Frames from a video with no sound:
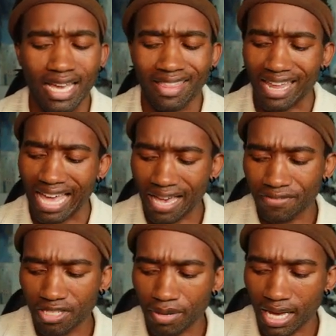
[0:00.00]
And then
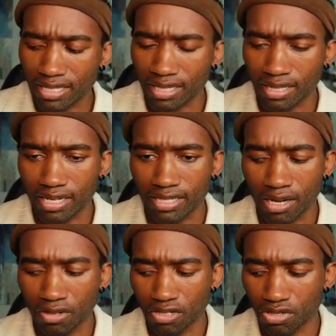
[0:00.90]
after passing that
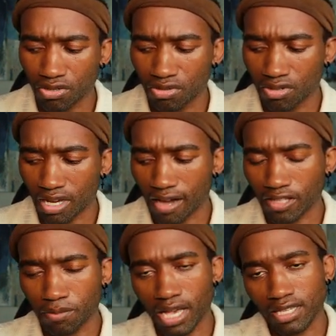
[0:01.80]
down to
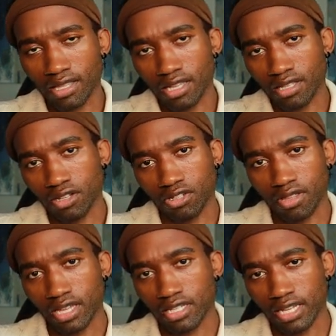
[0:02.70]

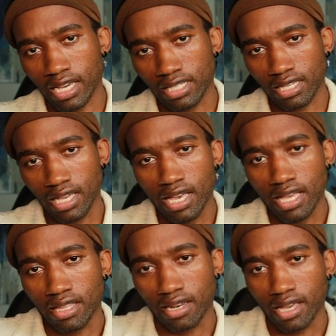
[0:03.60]
that task,
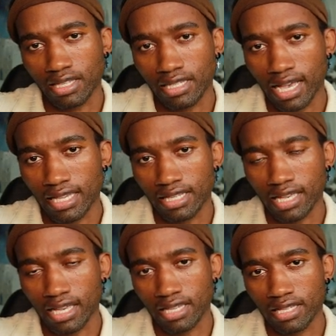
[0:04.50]
the next
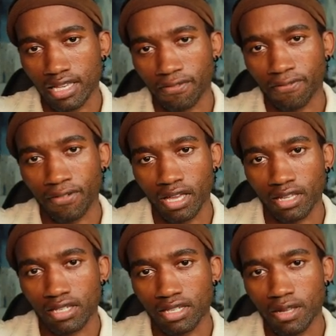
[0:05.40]
task is
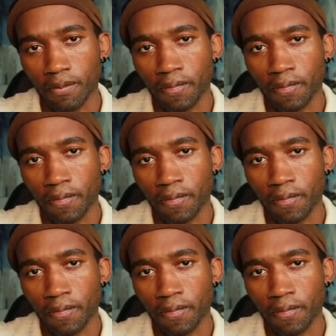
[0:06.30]
it